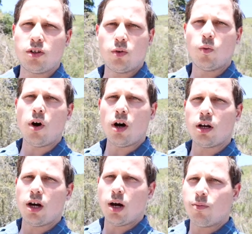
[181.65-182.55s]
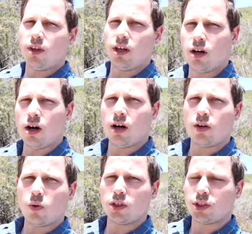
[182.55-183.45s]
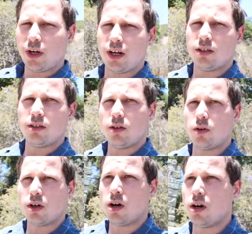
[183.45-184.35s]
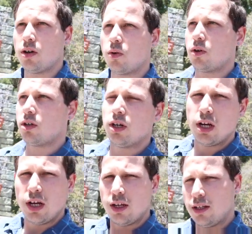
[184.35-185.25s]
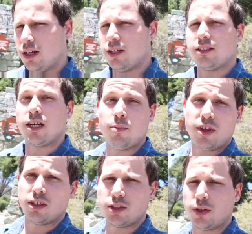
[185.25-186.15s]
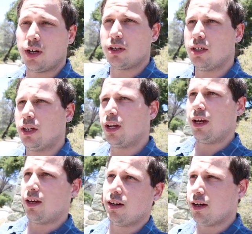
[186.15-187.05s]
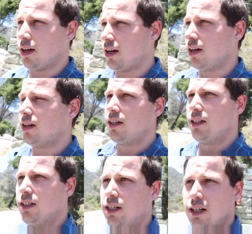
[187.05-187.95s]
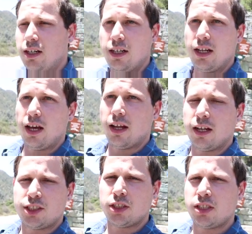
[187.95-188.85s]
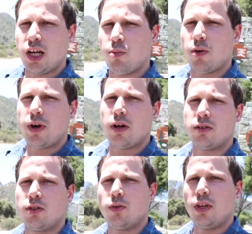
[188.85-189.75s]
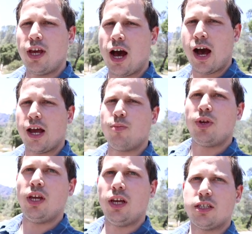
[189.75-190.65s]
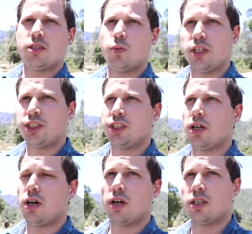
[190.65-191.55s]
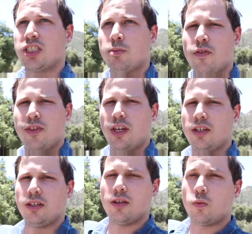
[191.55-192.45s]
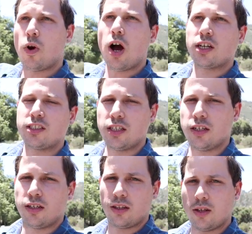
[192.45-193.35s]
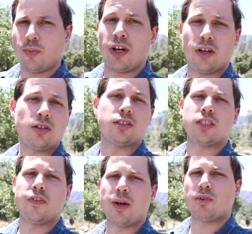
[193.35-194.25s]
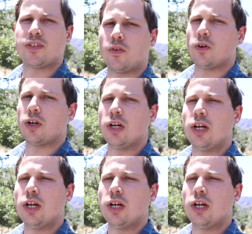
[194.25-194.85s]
to walk up the Condor Trail or Condor something trail, and it should take me around to the high peaks, which are some of the rocks that the Pinnacles is famous for.